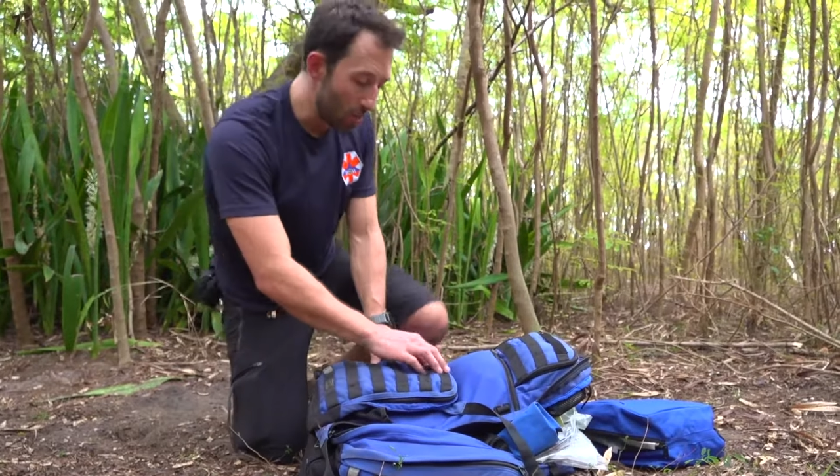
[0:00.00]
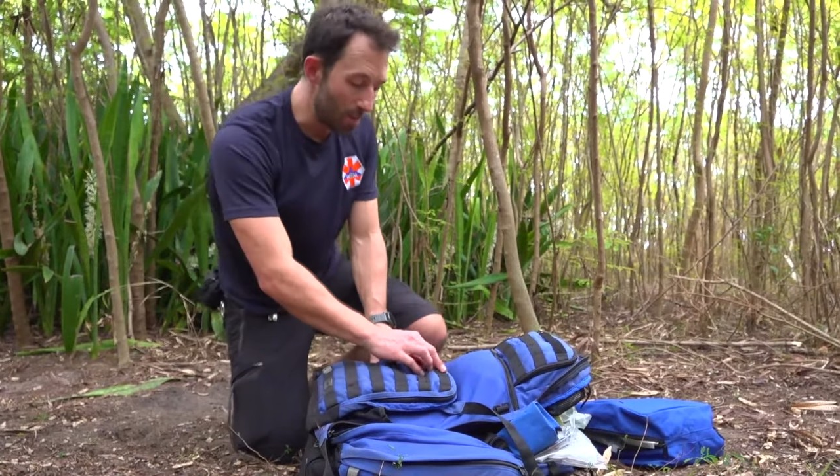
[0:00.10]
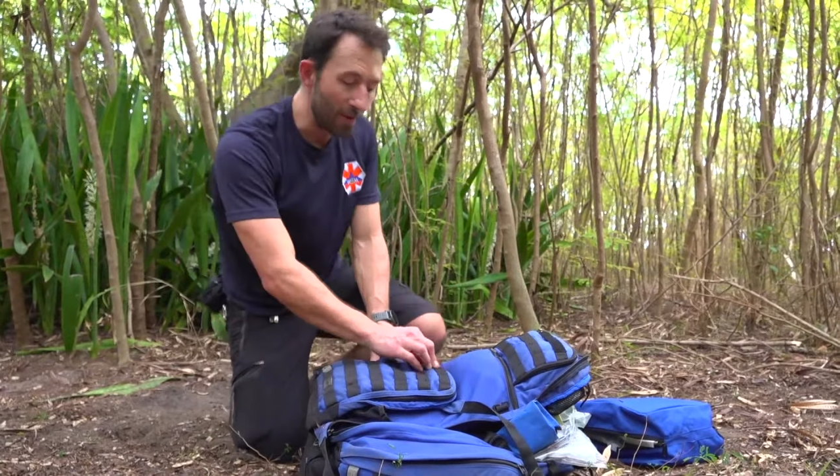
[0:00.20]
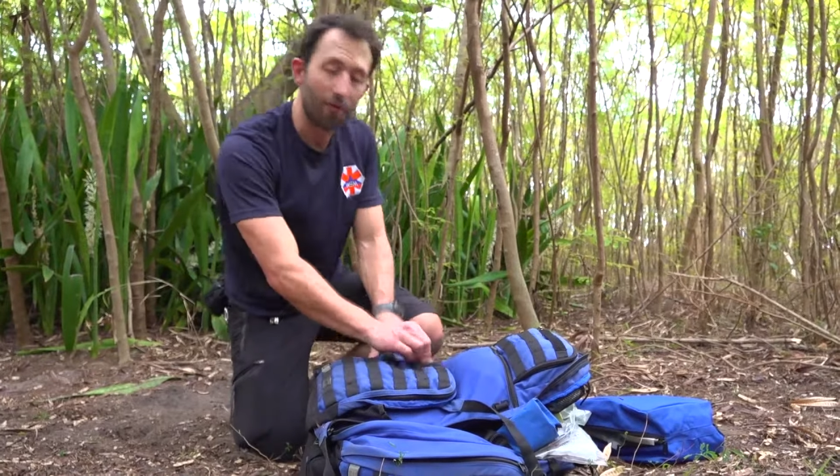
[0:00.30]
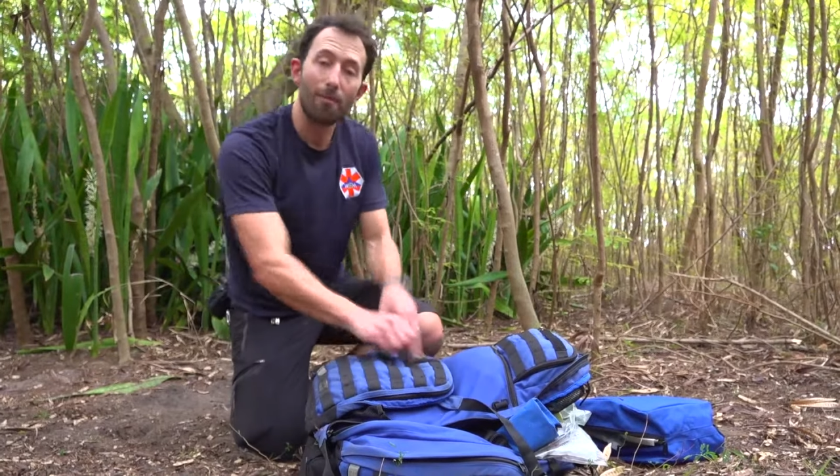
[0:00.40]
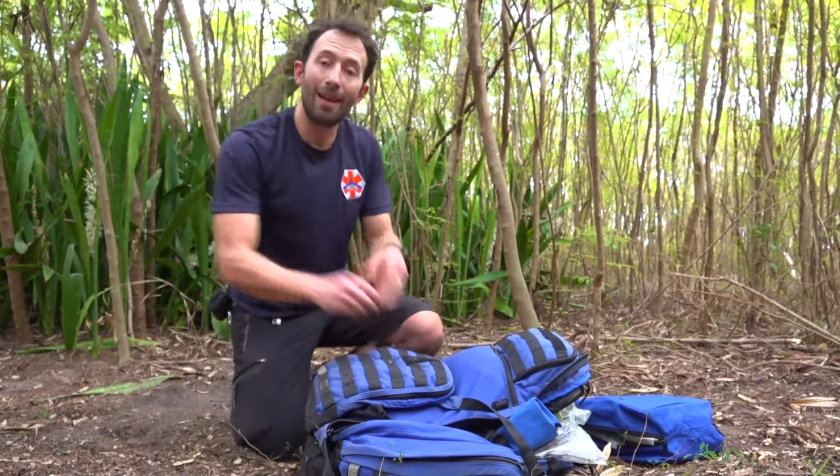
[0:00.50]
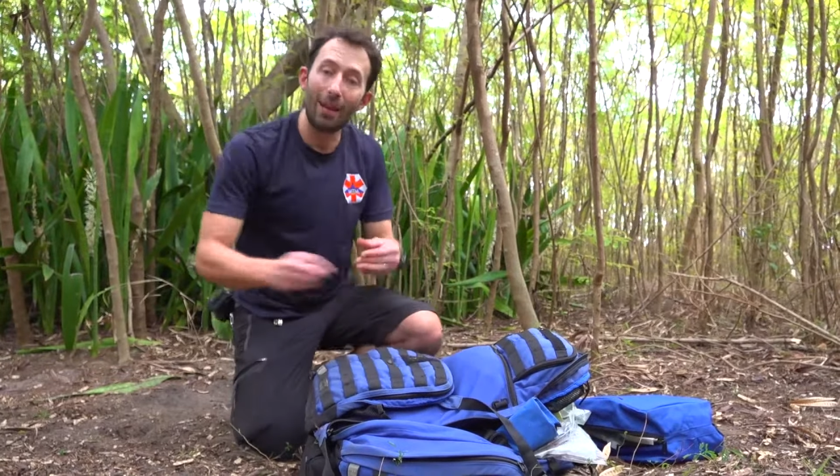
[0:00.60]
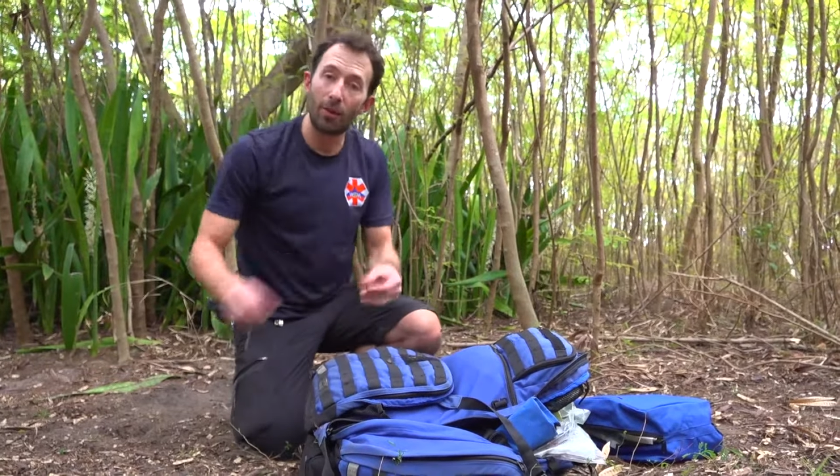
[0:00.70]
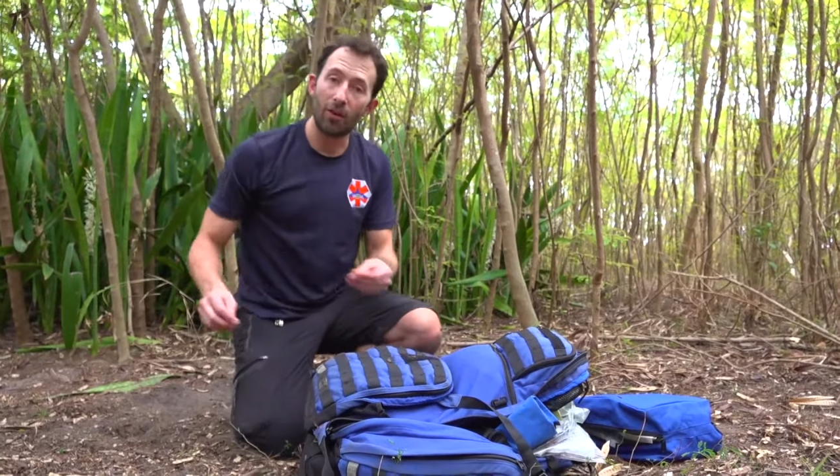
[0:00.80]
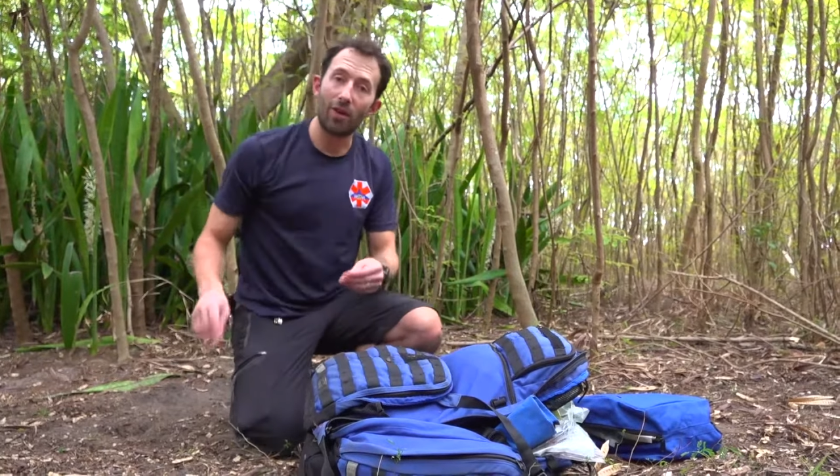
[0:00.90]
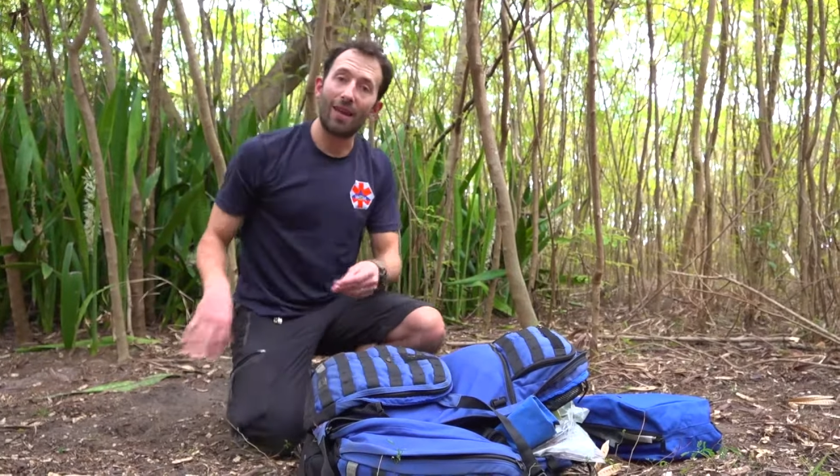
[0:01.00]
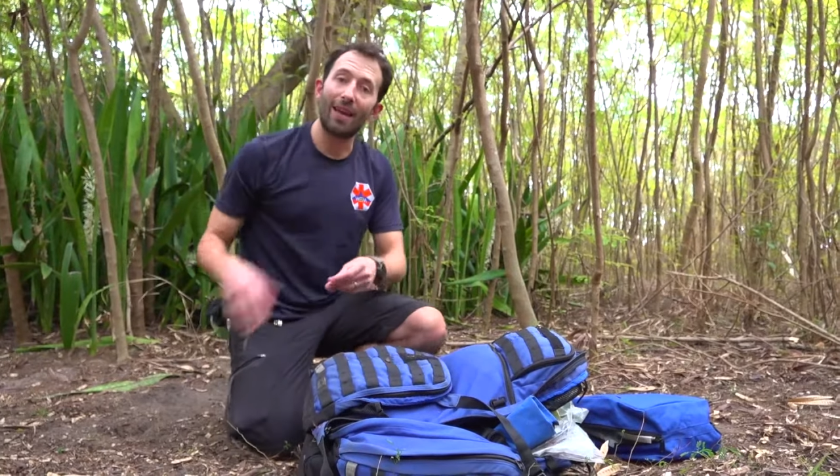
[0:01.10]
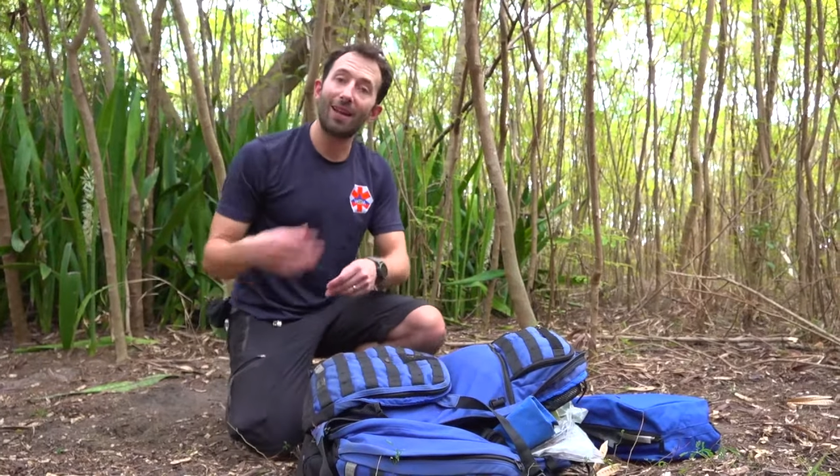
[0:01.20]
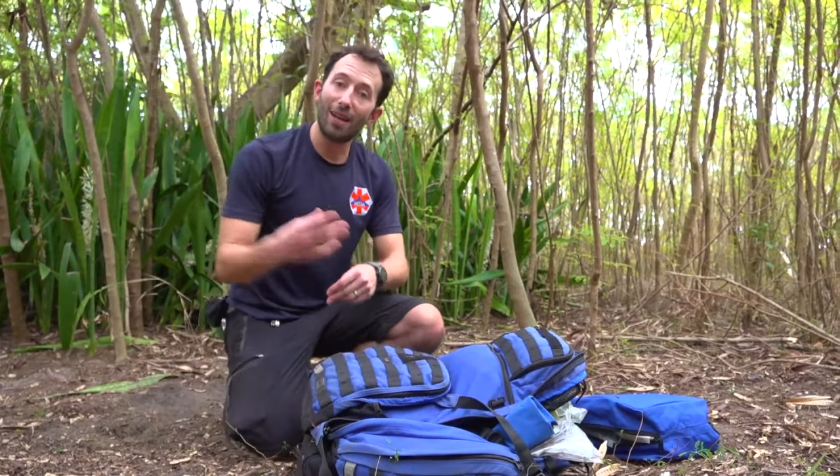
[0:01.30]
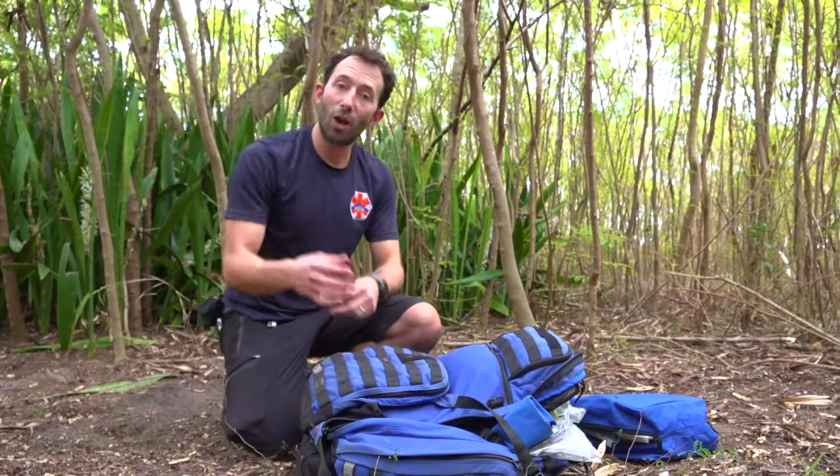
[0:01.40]
be familiar with your kit
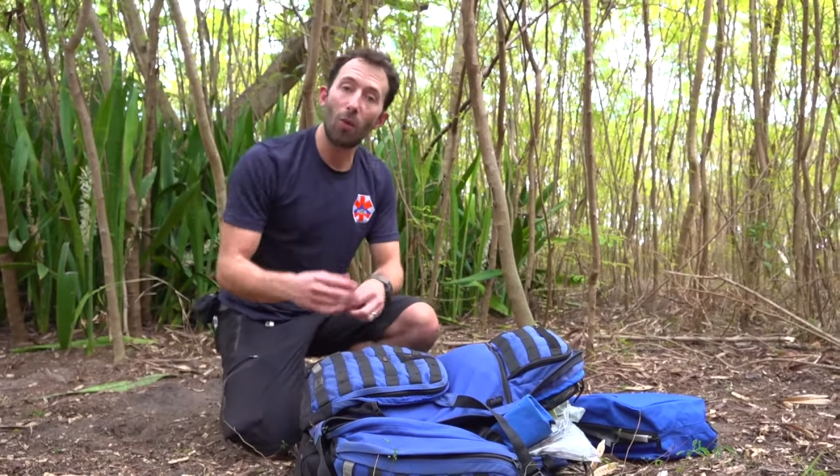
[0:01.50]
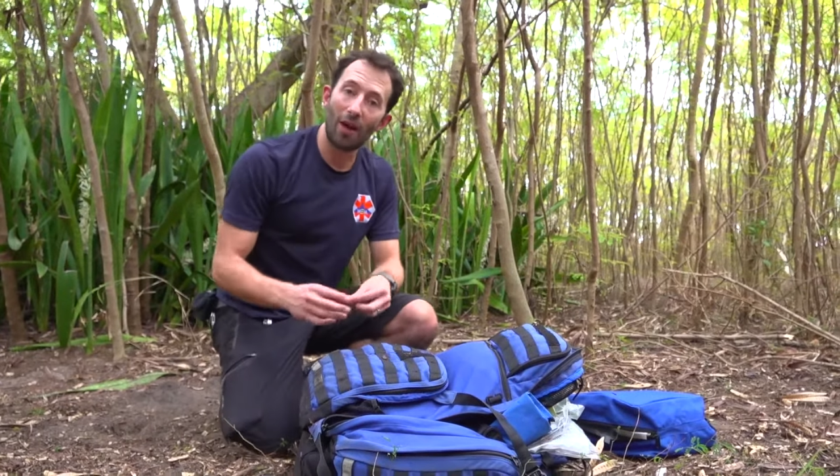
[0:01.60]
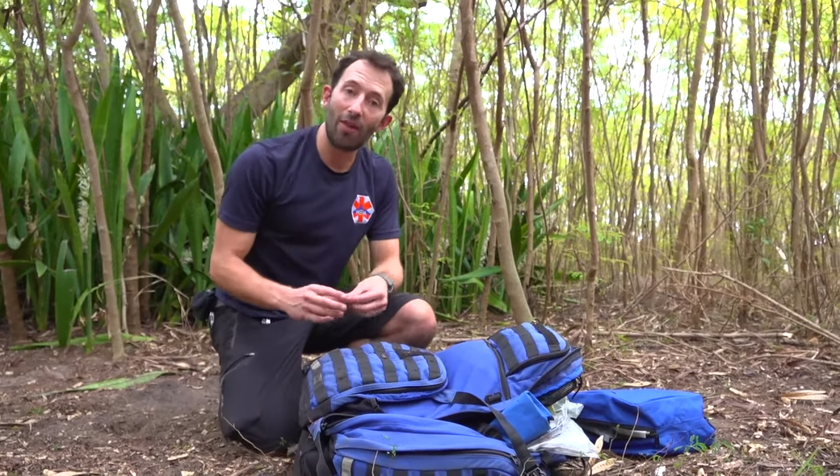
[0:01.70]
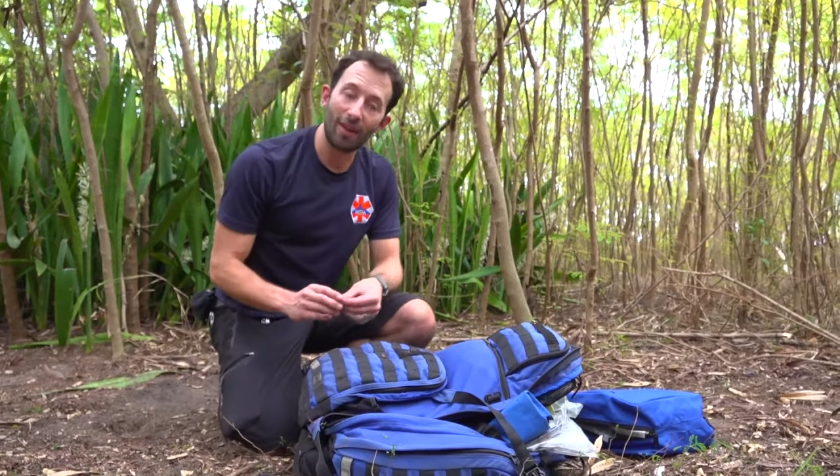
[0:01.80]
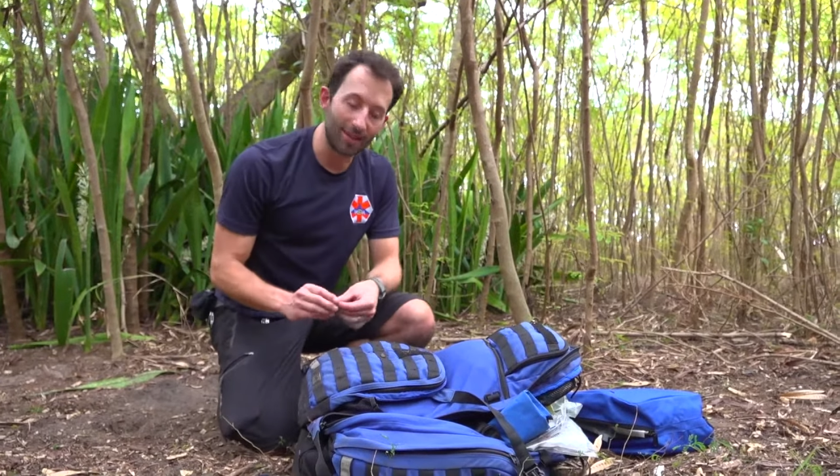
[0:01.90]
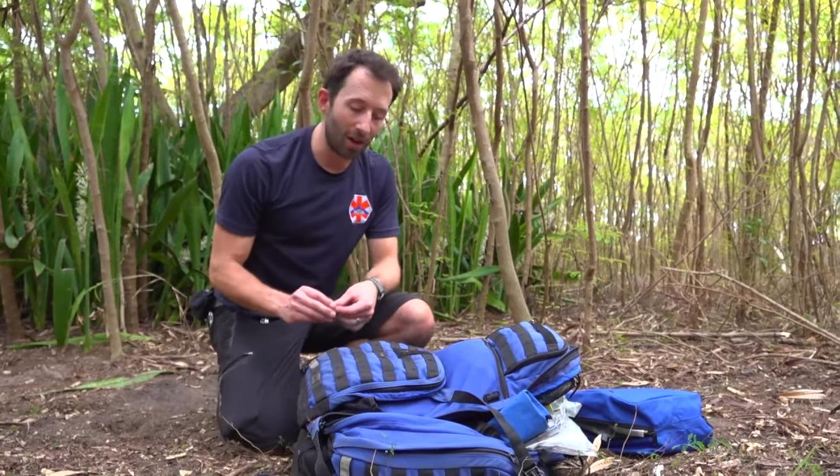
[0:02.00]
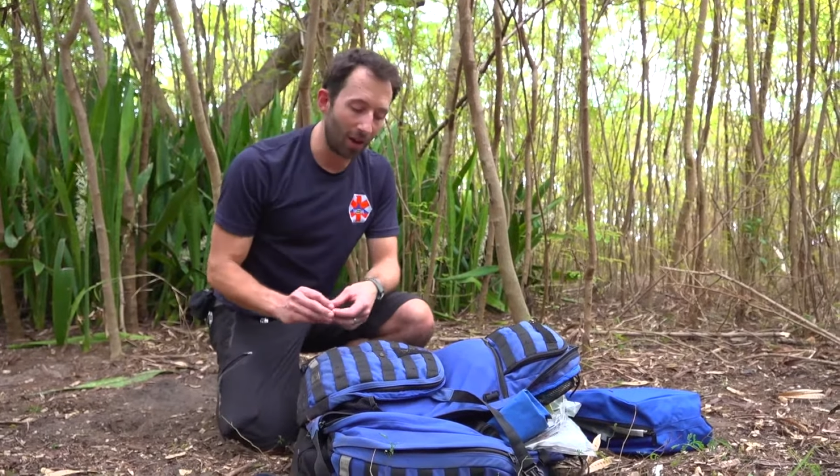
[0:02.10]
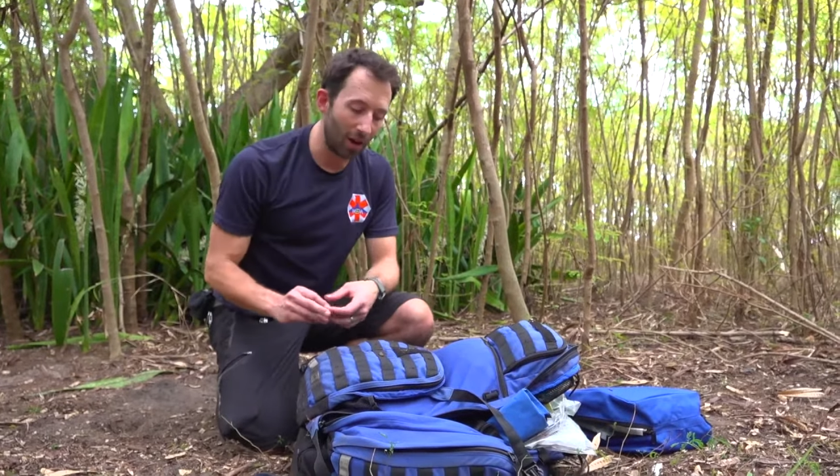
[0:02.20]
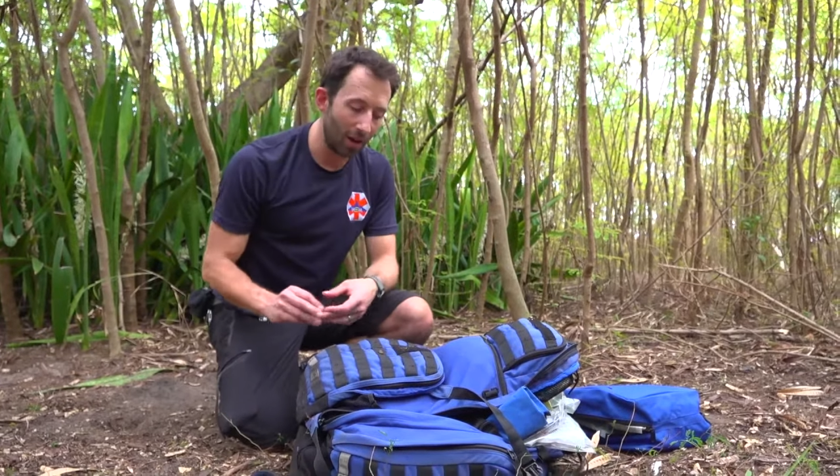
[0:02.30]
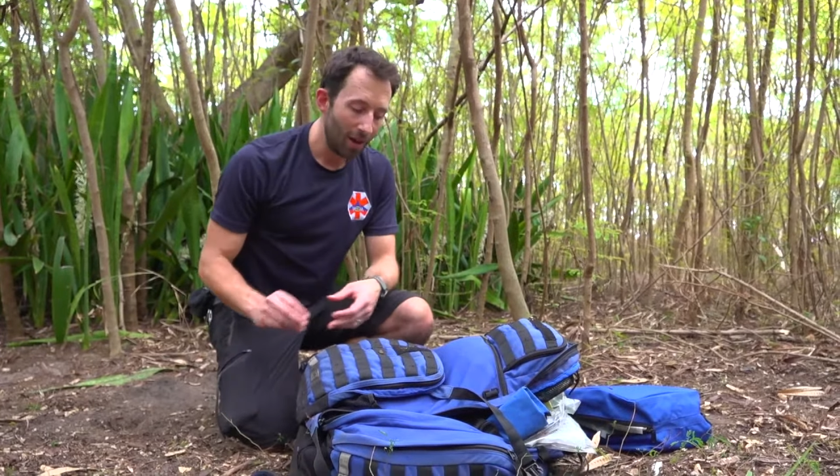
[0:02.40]
and know where things are.